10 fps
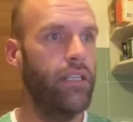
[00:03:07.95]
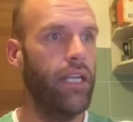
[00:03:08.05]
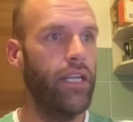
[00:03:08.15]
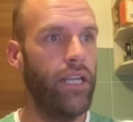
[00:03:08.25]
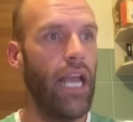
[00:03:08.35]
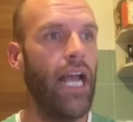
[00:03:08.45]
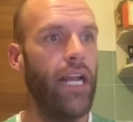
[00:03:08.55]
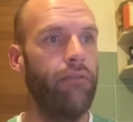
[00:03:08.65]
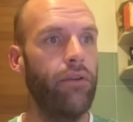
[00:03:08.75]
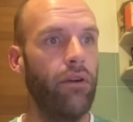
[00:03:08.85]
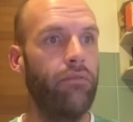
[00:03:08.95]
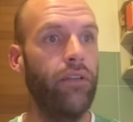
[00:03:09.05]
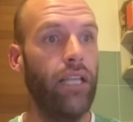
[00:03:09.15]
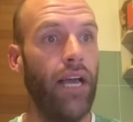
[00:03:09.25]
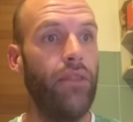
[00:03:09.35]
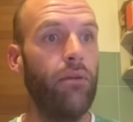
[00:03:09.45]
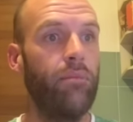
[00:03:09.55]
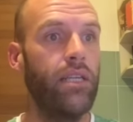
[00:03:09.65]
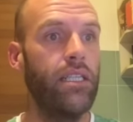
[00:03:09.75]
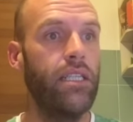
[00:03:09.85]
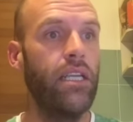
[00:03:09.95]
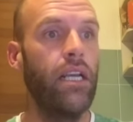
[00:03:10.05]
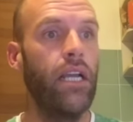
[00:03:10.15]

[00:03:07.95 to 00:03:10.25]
then you can if you're a philanthropist,